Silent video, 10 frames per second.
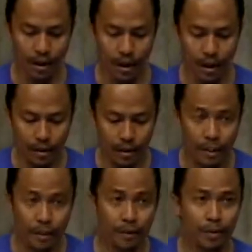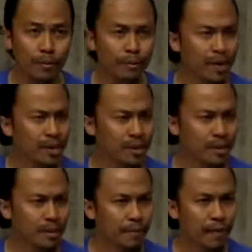Uh, the
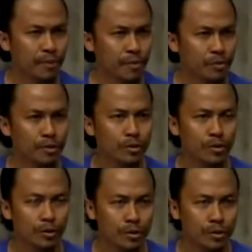Malaysia Python user,